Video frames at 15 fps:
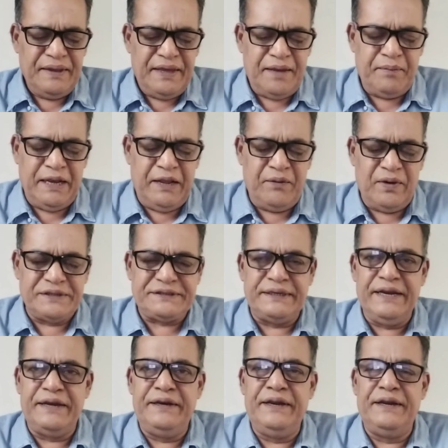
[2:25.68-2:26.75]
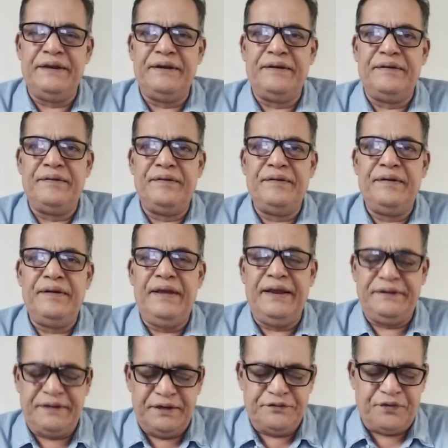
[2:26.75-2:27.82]
Emily was dead in
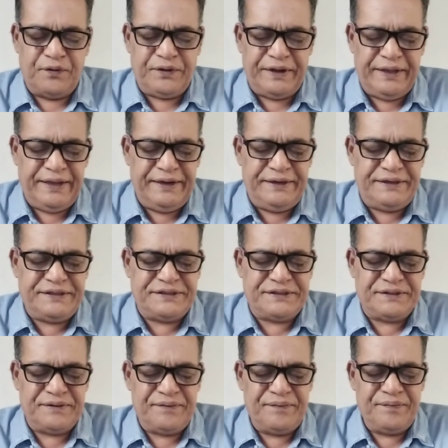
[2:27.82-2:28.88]
1848,